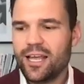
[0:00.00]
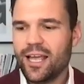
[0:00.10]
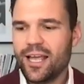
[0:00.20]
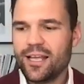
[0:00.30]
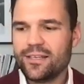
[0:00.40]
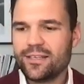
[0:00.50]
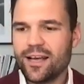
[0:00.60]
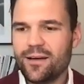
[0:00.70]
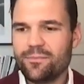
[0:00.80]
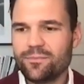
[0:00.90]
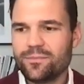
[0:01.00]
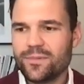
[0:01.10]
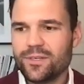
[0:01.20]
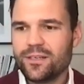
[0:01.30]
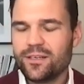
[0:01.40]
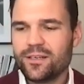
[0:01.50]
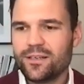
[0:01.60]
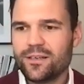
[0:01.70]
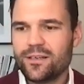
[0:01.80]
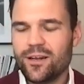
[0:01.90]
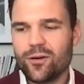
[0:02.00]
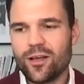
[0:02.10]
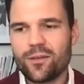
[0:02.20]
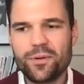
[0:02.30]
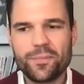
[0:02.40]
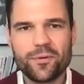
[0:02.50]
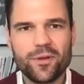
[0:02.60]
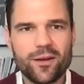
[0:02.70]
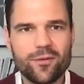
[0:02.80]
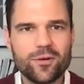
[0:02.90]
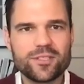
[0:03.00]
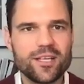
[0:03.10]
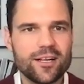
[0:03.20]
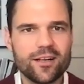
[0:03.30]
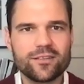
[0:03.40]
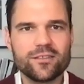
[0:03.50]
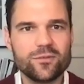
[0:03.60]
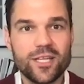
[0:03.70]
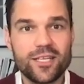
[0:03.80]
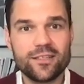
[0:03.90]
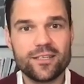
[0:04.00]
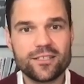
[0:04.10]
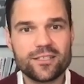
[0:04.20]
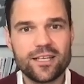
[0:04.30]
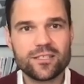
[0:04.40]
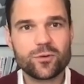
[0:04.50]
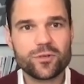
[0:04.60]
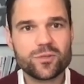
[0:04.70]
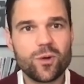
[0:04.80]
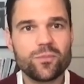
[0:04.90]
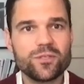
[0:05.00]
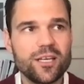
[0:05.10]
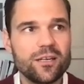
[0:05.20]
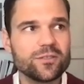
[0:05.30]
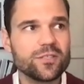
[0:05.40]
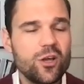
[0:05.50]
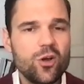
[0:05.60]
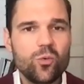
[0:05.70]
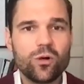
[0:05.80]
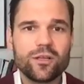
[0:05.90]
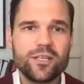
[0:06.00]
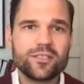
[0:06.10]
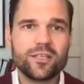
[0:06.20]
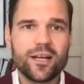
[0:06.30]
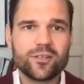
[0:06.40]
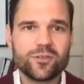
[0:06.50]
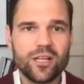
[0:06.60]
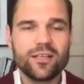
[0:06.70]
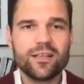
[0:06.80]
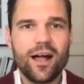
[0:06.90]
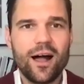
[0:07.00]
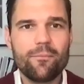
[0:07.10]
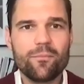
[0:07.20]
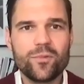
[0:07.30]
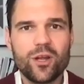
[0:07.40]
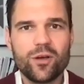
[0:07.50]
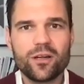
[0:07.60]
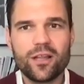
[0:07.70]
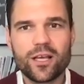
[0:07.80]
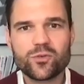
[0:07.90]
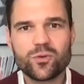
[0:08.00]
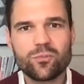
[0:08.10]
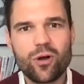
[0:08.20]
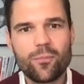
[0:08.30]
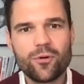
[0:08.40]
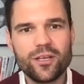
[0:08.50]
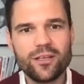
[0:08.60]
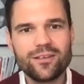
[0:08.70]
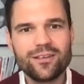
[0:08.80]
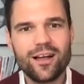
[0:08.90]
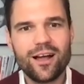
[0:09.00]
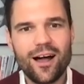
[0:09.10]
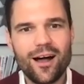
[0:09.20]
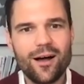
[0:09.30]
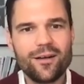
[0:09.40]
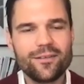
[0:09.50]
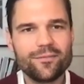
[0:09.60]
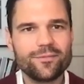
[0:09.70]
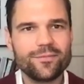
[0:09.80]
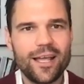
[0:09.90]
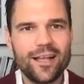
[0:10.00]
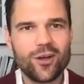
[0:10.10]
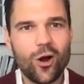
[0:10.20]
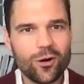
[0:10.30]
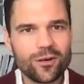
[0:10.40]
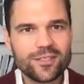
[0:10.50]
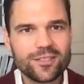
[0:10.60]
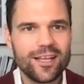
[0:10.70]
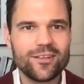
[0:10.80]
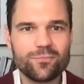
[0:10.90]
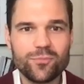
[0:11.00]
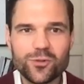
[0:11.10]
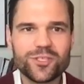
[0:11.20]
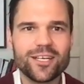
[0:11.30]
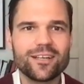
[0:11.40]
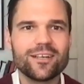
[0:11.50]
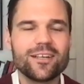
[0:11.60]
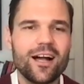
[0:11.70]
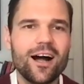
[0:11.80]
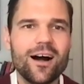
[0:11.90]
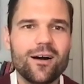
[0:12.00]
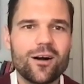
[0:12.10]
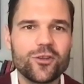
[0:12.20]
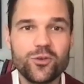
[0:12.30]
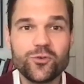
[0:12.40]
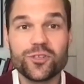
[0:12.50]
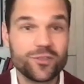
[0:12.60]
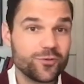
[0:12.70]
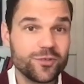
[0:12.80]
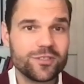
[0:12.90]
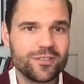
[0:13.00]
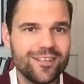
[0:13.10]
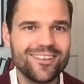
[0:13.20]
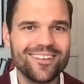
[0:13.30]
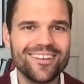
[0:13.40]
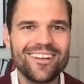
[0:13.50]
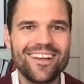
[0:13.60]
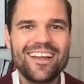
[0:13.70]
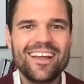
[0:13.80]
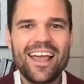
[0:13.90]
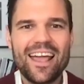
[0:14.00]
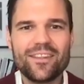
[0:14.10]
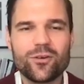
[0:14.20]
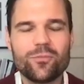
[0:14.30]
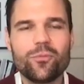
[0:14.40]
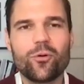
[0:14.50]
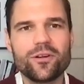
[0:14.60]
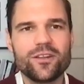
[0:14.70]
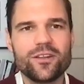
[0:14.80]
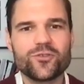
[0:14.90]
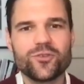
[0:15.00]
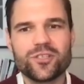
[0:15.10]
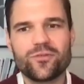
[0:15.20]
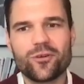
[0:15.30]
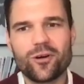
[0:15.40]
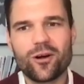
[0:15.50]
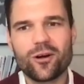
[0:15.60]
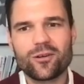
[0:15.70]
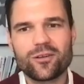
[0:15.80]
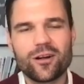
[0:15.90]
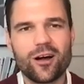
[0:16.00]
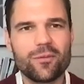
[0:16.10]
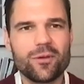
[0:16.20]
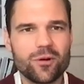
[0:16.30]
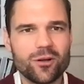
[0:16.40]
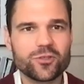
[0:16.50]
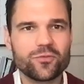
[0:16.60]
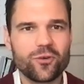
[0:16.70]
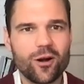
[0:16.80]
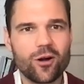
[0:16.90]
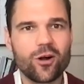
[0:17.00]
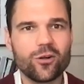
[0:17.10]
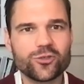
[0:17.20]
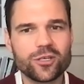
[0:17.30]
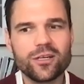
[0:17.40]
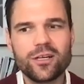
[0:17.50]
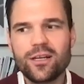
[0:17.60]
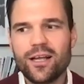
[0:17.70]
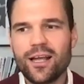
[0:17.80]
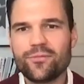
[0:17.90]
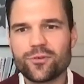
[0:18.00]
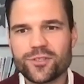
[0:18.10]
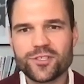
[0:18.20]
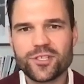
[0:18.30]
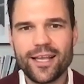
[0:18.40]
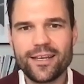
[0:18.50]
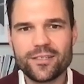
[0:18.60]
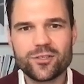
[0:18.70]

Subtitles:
And, a lot of people were like, well, what's that got to do with anything? Isn't that sort of small potatoes? Well, it isn't actually. Intellectual property and art and music are huge industries. And they're important industries for our economy, but also for our culture and for society.